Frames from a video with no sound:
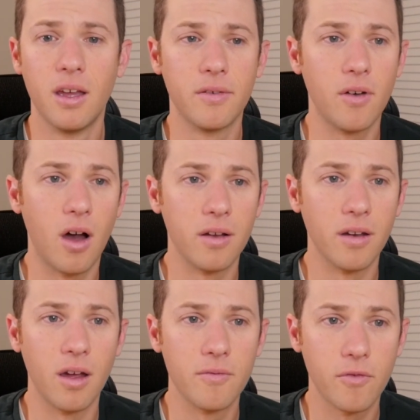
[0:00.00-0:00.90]

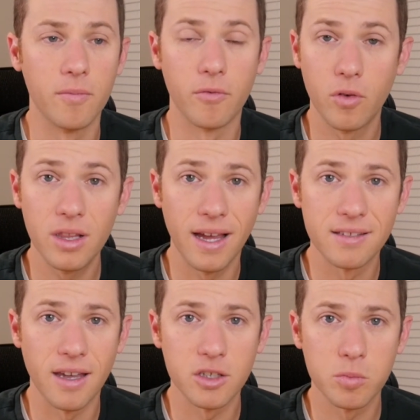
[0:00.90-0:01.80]
from
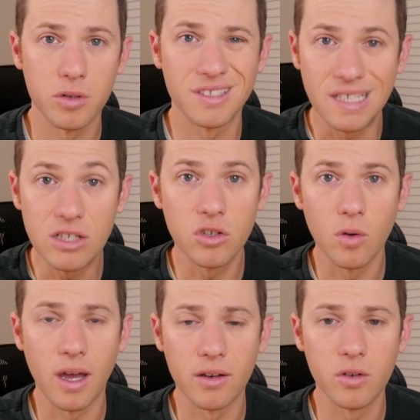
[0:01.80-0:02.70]
freelance experts teaching
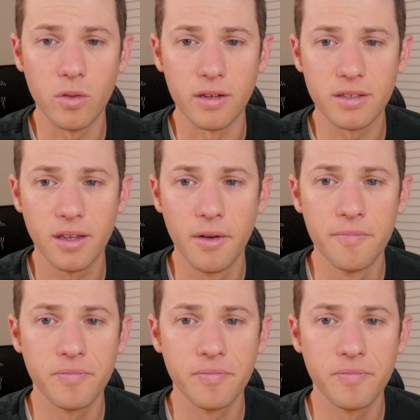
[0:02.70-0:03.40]
you how to do this.